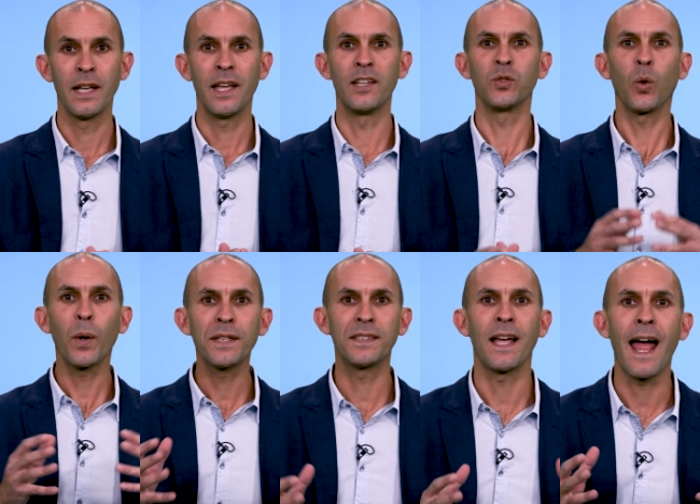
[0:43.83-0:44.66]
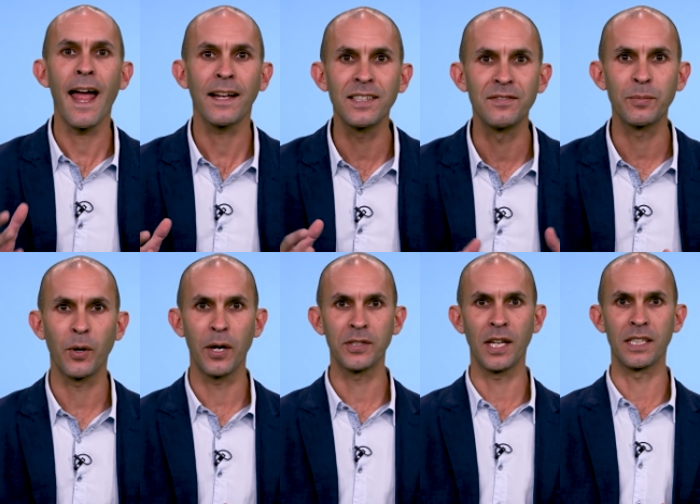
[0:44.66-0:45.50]
is always this active
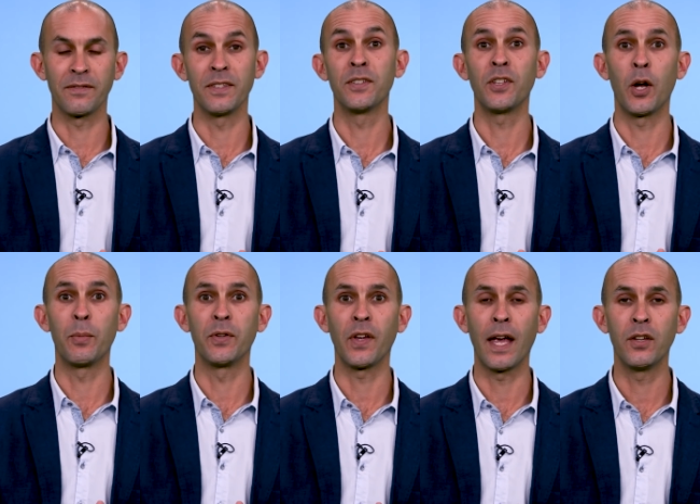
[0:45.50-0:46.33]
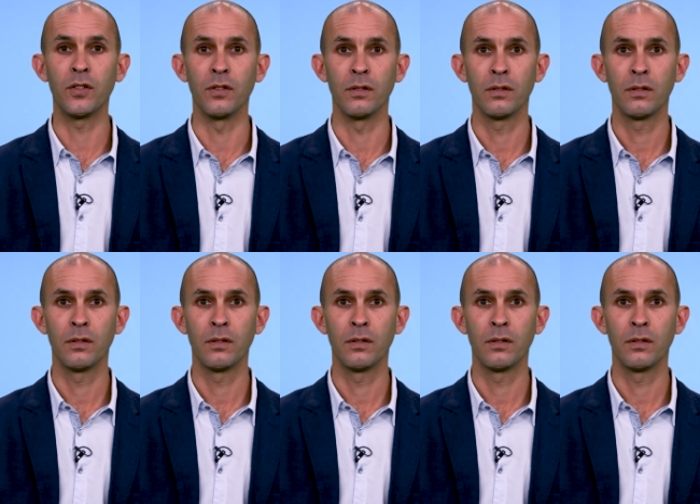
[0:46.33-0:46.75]
process of interpretation.